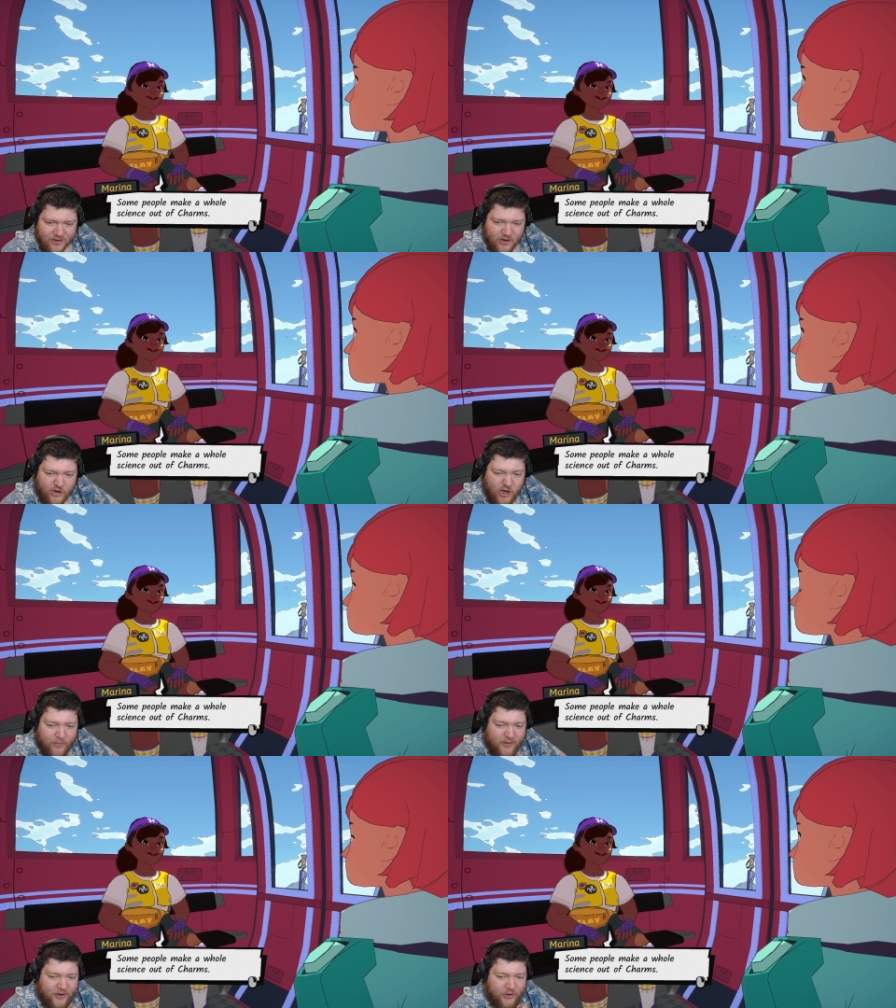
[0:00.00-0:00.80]
Yeah,
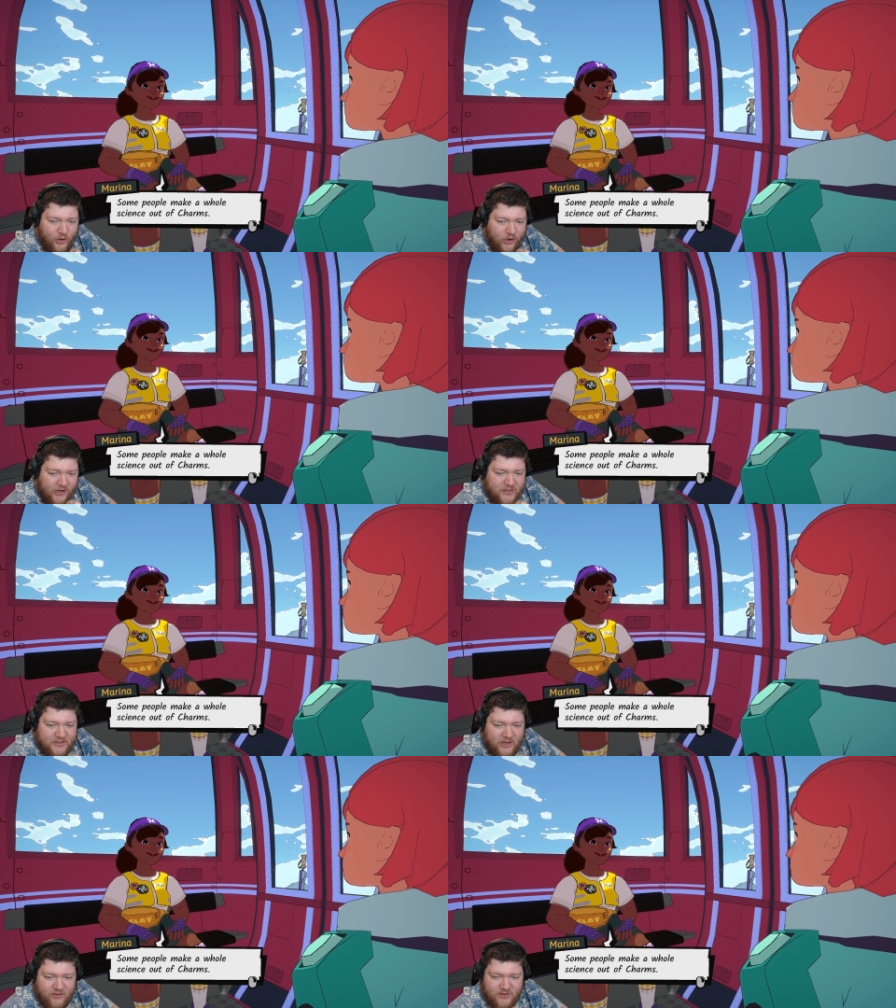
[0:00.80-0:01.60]
carbonate coconut
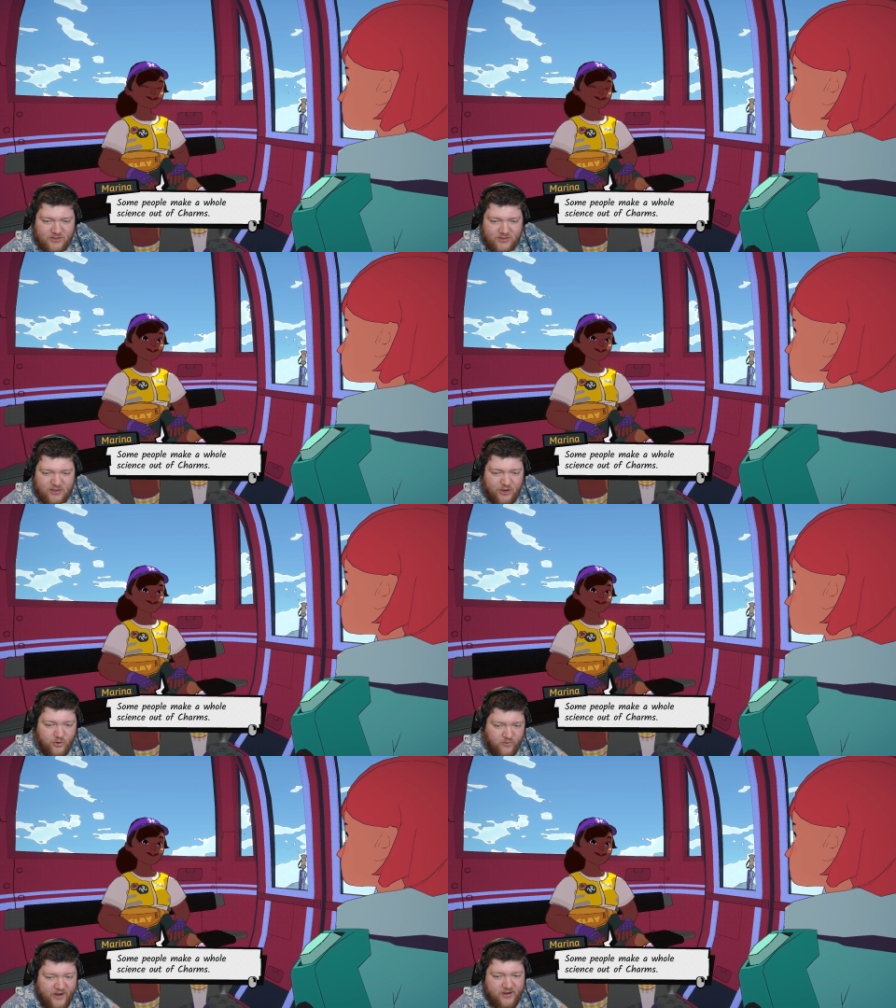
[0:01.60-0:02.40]
sounds
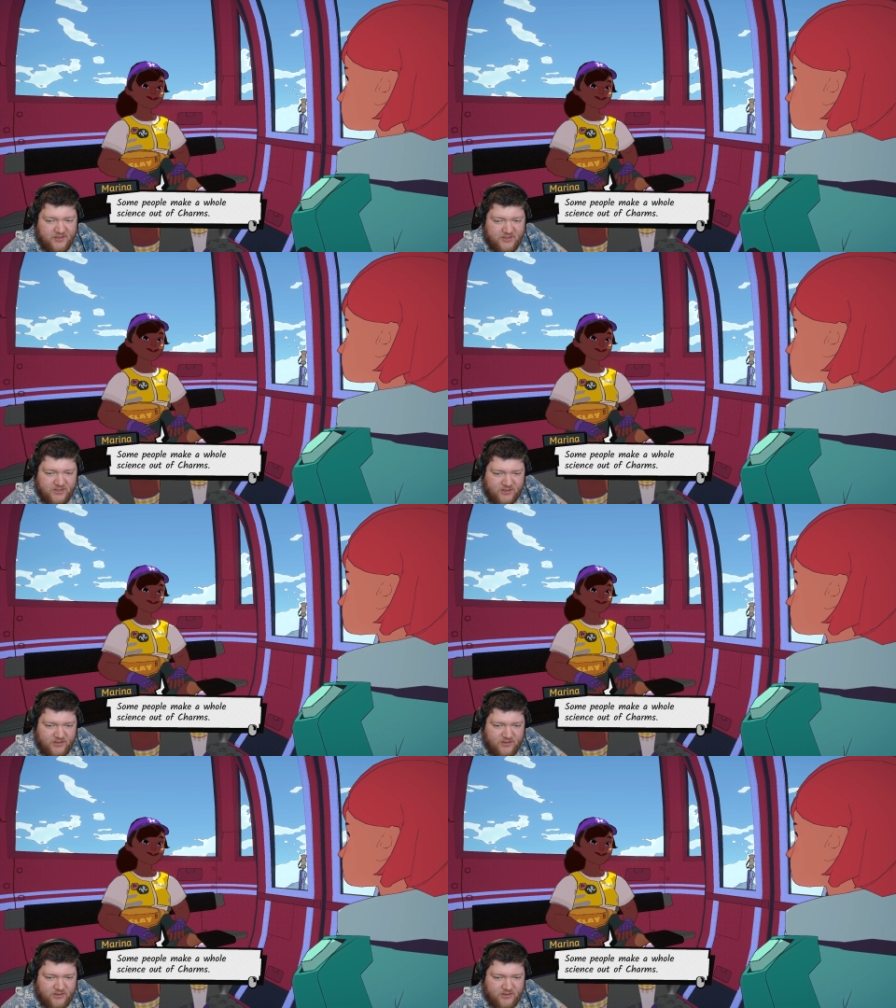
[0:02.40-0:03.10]
horrendous.